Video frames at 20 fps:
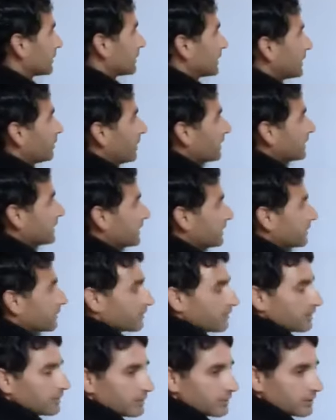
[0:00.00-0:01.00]
Now I
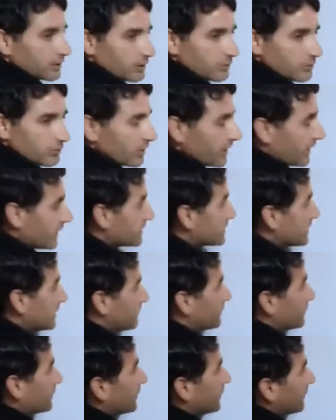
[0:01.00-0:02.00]
can give you the
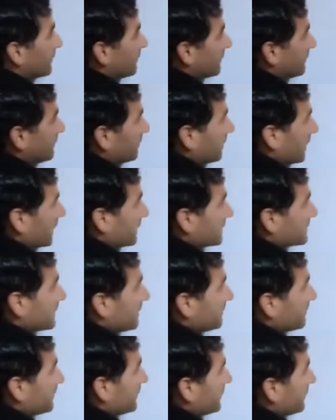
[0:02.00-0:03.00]
example. For
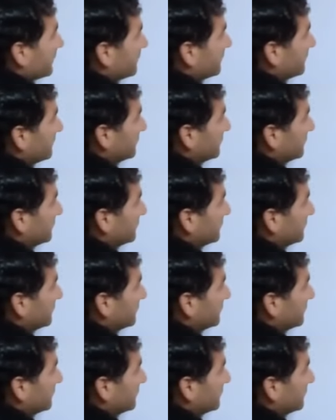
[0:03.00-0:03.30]
example,